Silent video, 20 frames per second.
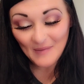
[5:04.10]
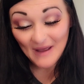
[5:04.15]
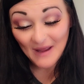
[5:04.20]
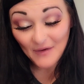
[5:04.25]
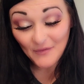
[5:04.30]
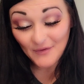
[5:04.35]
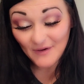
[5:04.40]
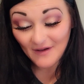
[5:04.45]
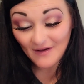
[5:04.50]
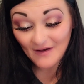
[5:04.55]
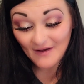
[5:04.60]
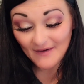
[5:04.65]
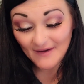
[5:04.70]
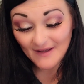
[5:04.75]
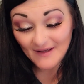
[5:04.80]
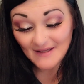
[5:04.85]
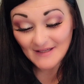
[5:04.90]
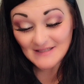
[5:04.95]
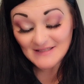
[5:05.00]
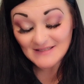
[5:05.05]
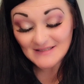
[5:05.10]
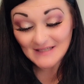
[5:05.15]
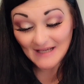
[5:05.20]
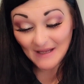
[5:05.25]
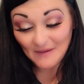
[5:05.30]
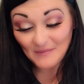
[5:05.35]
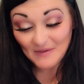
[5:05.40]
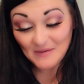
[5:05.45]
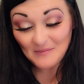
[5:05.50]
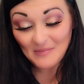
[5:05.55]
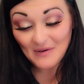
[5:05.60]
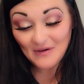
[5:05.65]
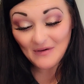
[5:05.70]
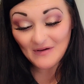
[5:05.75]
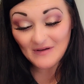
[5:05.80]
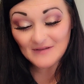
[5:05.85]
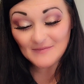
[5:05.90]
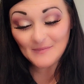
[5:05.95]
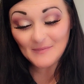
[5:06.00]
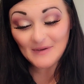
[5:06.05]
by Rihanna Diamond
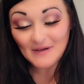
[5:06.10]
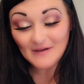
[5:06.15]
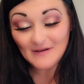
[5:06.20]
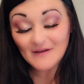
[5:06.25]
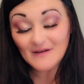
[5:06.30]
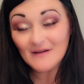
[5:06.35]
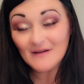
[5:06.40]
Balm.